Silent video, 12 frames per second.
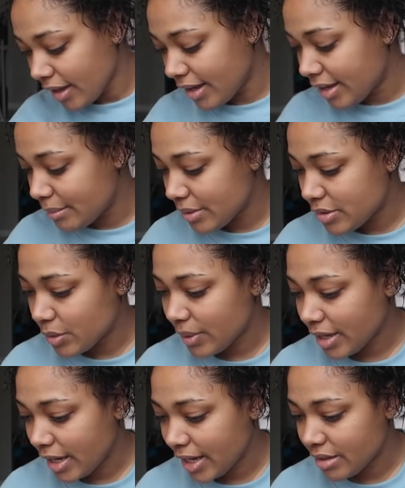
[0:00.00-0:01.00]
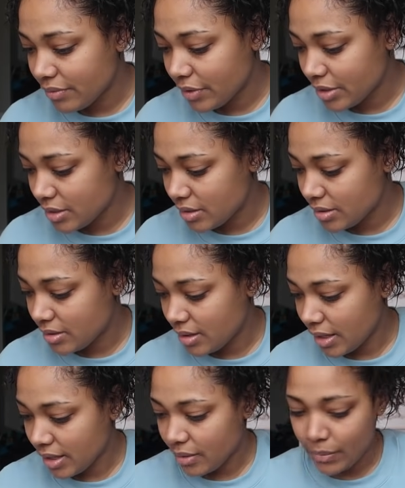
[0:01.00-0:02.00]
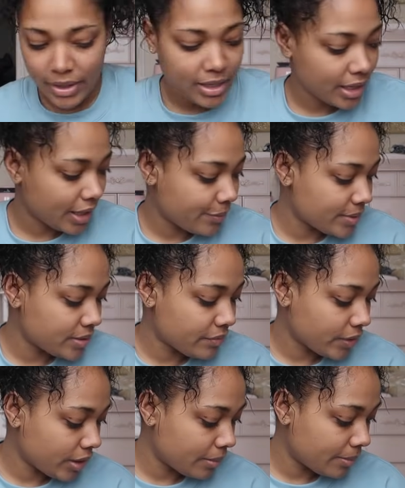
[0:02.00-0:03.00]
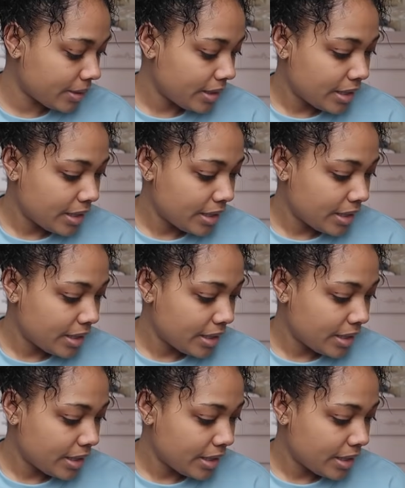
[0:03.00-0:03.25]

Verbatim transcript: Um, so we got, first thing we got was from